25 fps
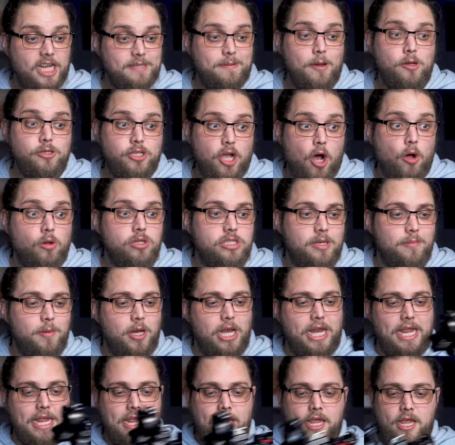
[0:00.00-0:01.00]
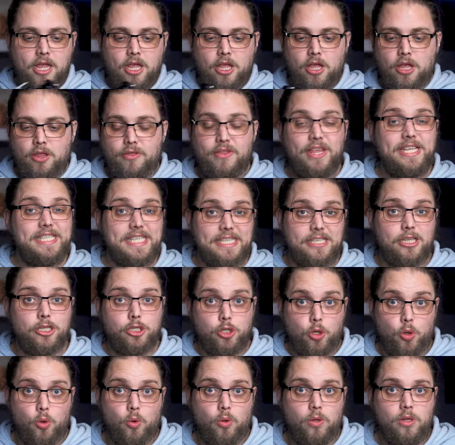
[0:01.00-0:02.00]
I suppose ultimately, this is a
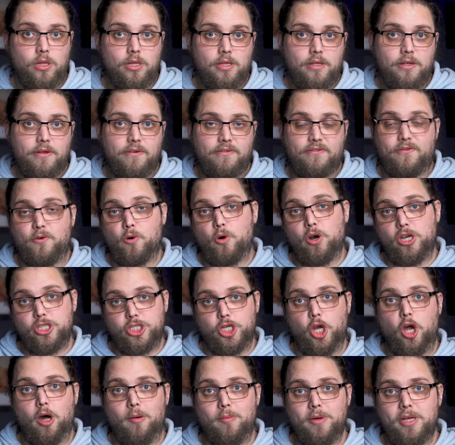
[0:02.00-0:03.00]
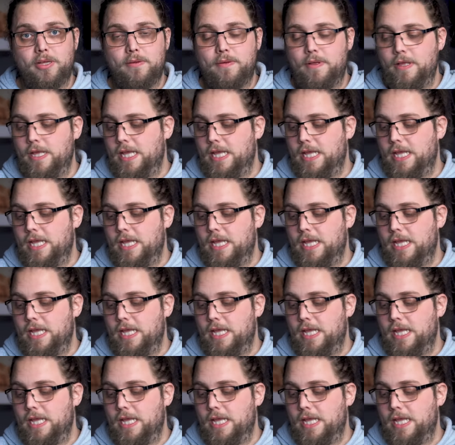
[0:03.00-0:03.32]
tool for a job.